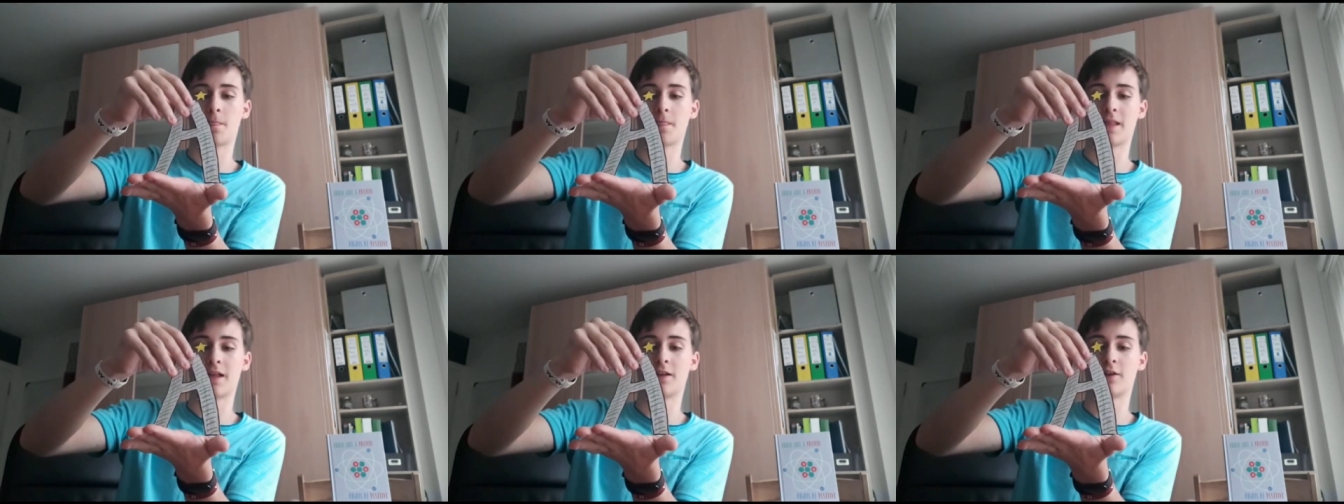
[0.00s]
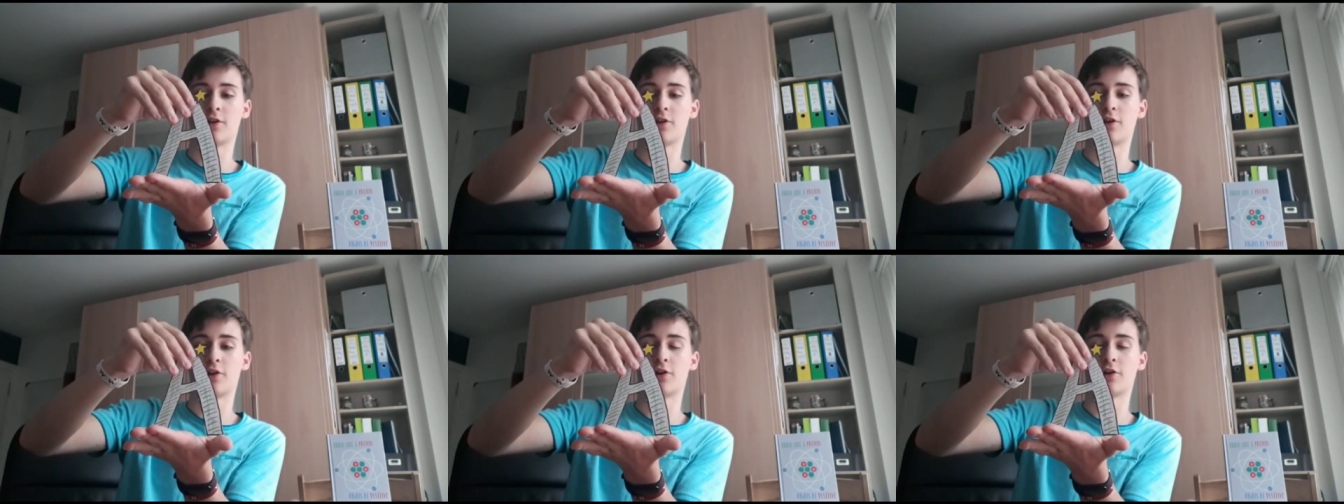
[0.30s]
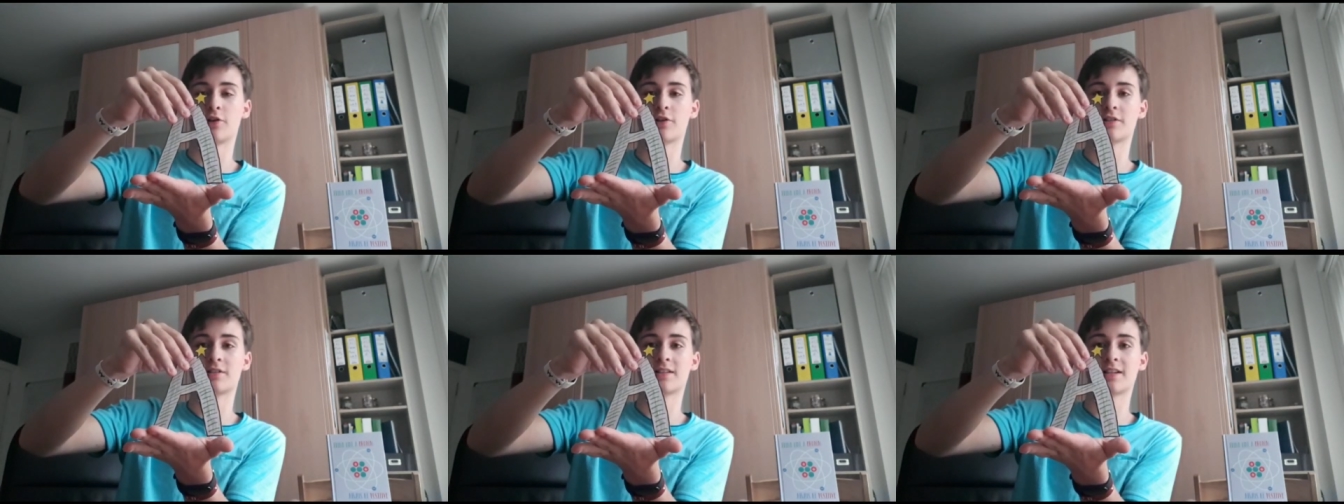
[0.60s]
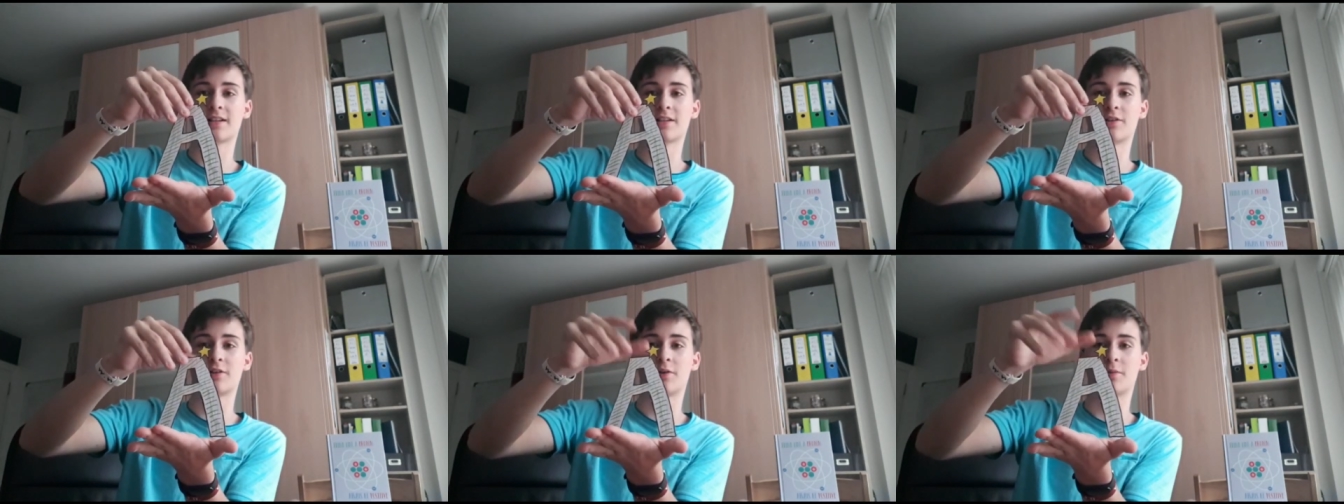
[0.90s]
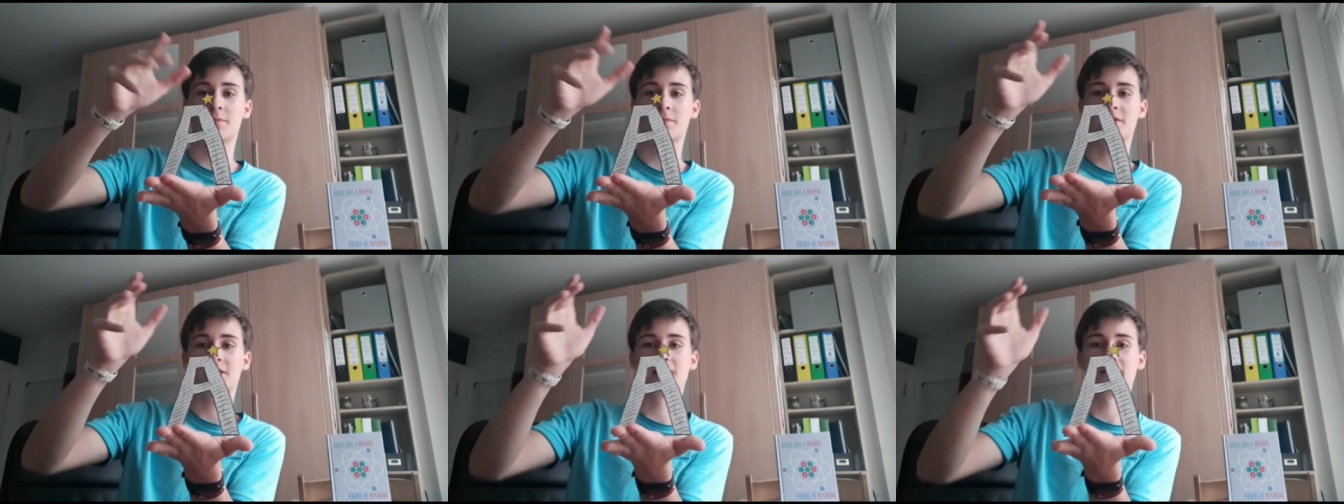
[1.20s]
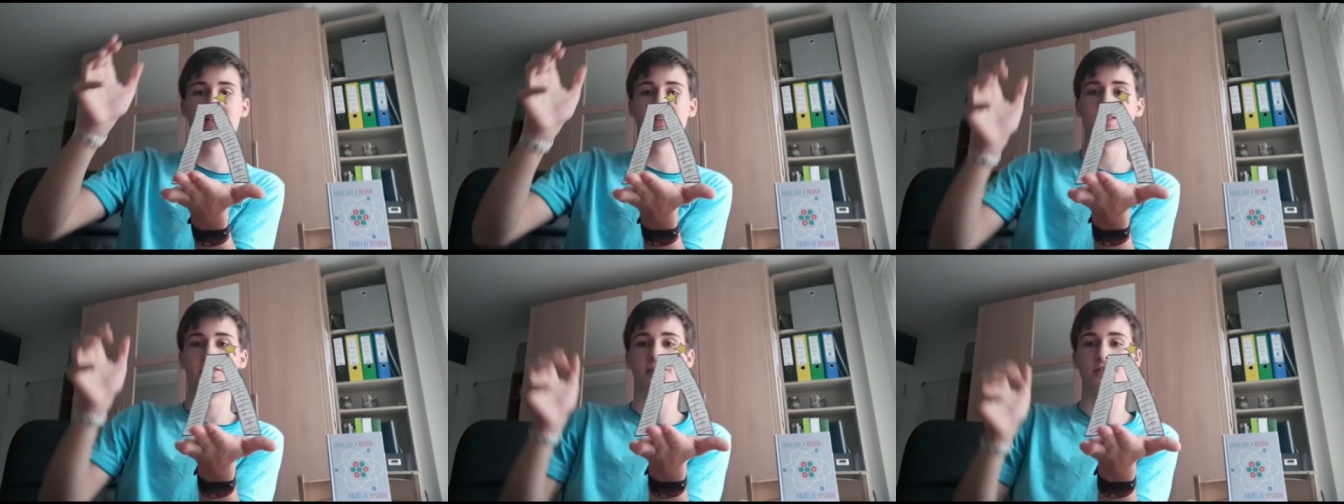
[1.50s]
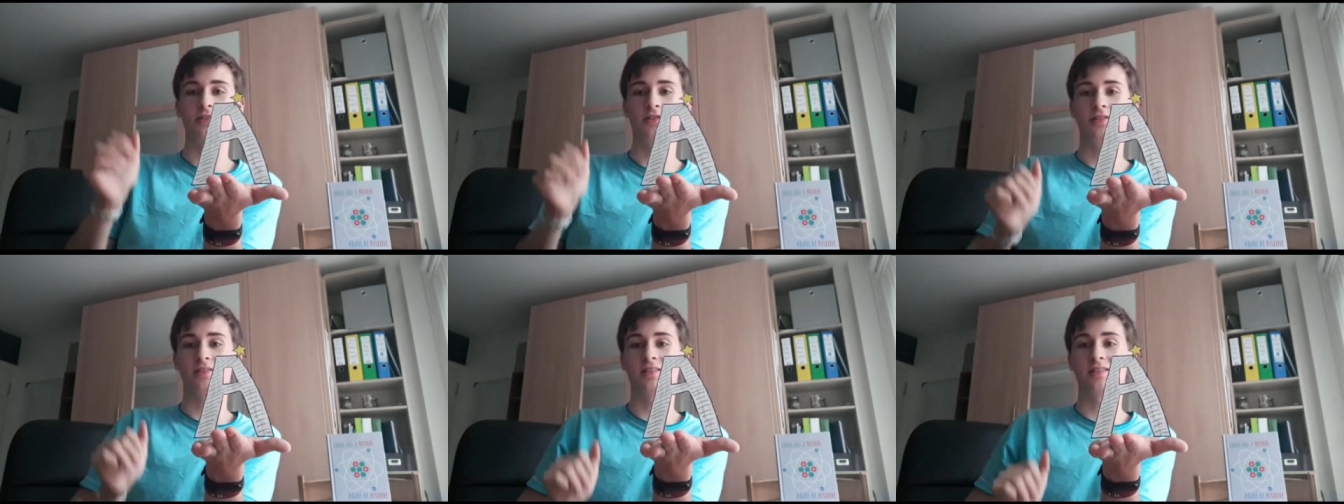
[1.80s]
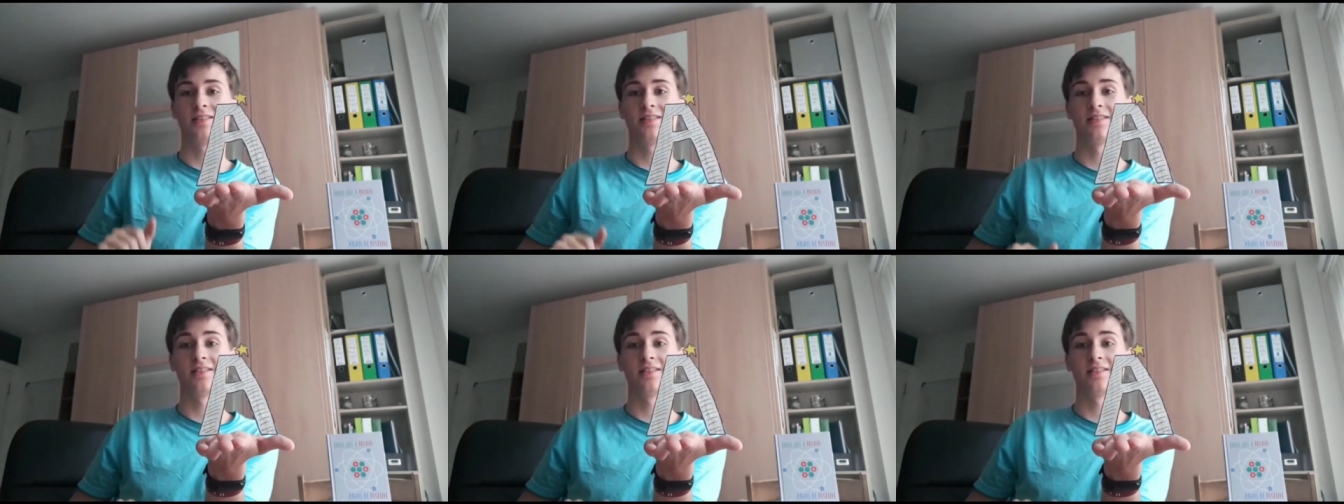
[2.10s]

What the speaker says: it looks like an optical illusion.